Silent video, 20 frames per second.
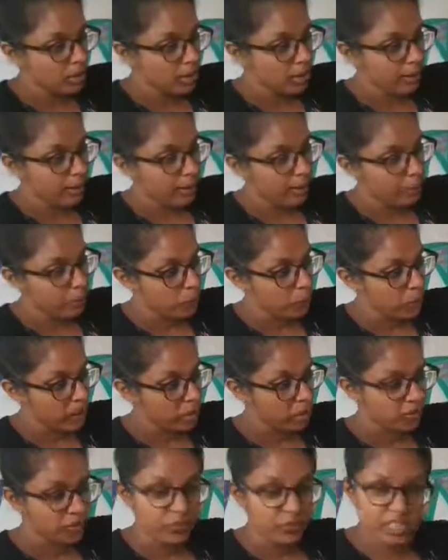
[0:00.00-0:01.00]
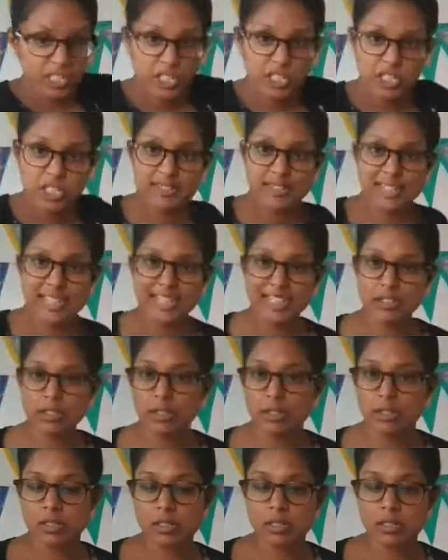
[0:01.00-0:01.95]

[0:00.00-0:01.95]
when you finish a sentence.